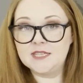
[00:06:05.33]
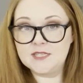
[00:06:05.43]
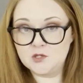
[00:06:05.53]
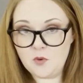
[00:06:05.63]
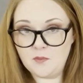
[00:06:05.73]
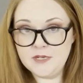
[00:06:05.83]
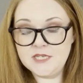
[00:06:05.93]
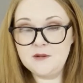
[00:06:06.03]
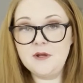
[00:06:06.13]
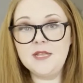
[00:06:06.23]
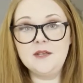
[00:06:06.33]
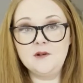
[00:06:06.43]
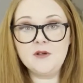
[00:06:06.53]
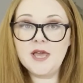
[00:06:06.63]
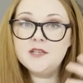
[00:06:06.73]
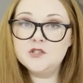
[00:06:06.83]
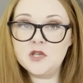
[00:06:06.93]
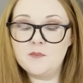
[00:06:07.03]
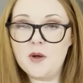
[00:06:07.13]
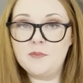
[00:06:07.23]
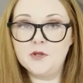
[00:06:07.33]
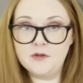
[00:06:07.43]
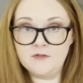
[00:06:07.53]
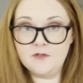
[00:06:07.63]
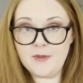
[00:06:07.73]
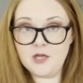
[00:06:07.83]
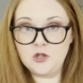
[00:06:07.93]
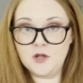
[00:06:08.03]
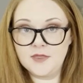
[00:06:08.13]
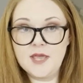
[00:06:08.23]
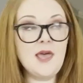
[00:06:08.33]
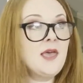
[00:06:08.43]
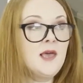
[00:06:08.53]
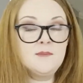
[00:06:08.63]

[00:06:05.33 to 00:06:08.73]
this is what we're doing, okay? So you can pop all your information on there,